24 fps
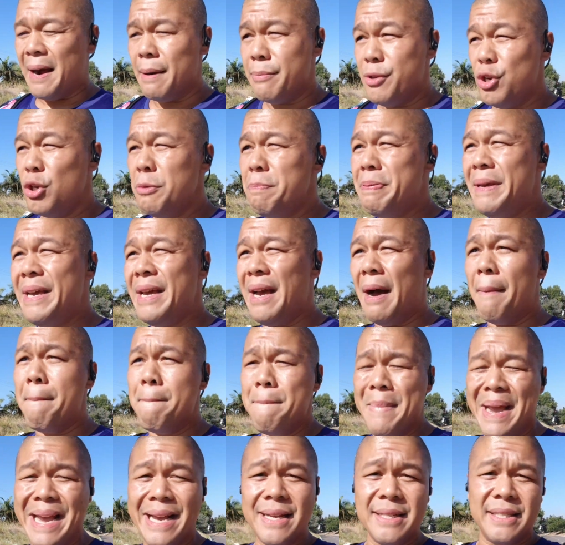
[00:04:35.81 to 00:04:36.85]
You'd be
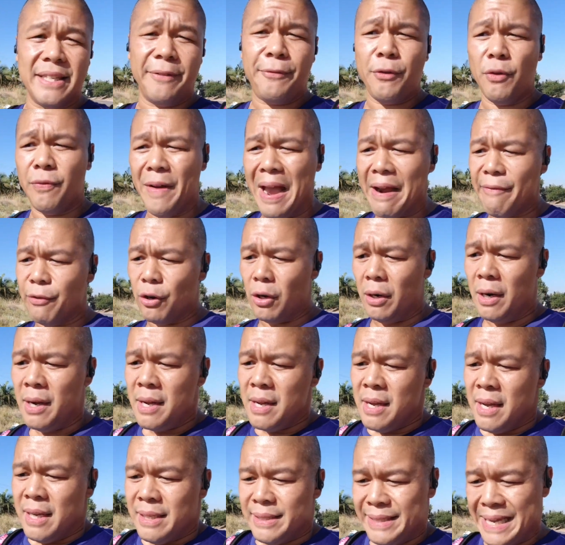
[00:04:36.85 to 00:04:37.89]
amazed if you've ever
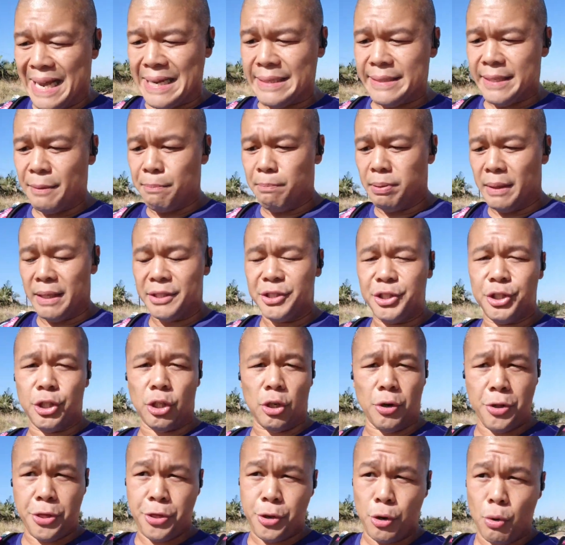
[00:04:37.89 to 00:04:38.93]
tested blood
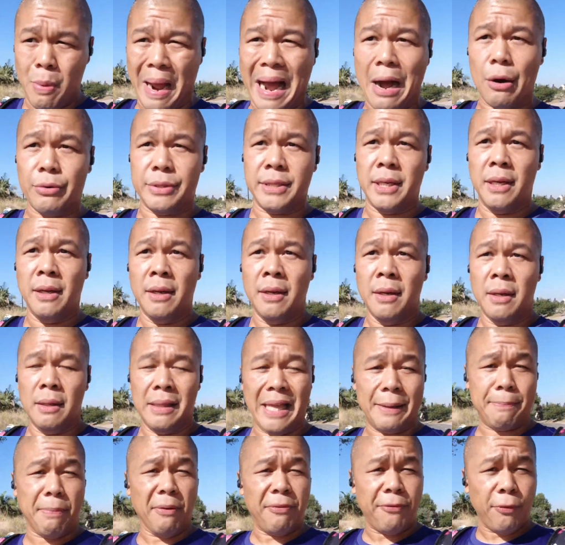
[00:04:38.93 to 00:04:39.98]
sugar throughout,
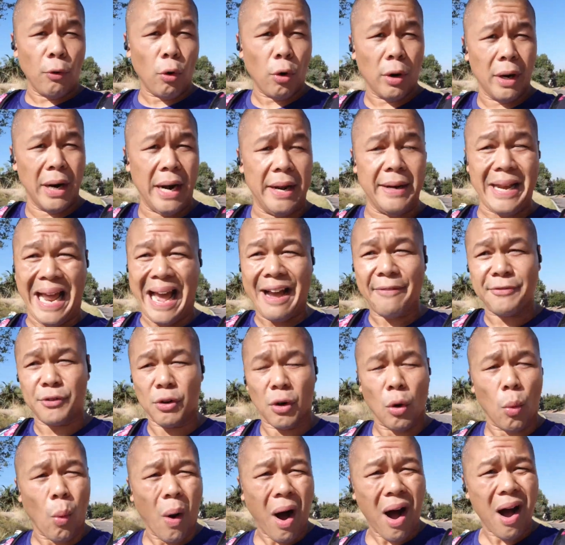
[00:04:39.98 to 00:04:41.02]
like before and
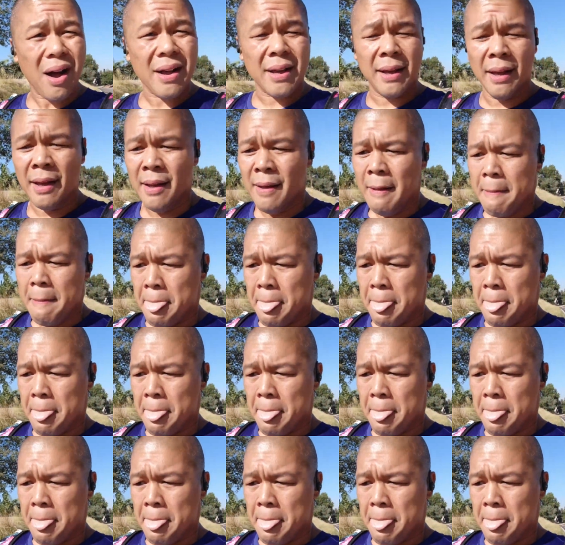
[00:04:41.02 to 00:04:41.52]
after a walk,